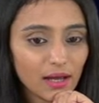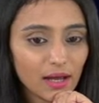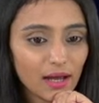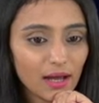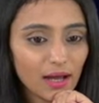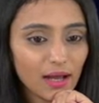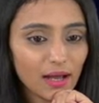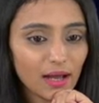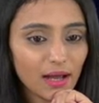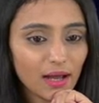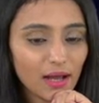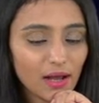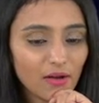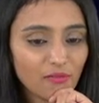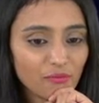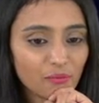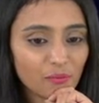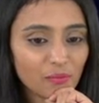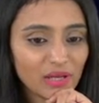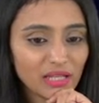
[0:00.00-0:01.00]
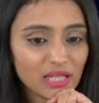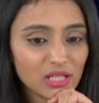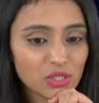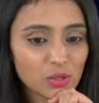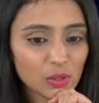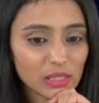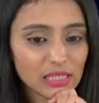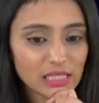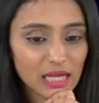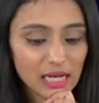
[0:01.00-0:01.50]
Uh, many
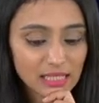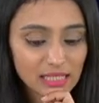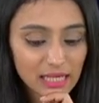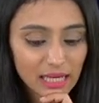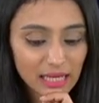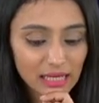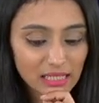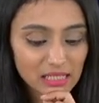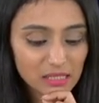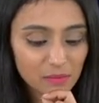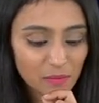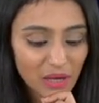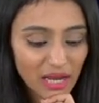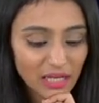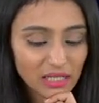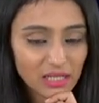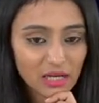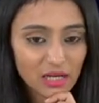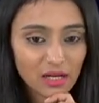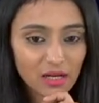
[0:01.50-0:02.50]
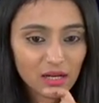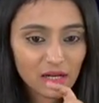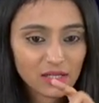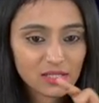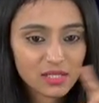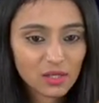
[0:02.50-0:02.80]
students are saying it's min uh,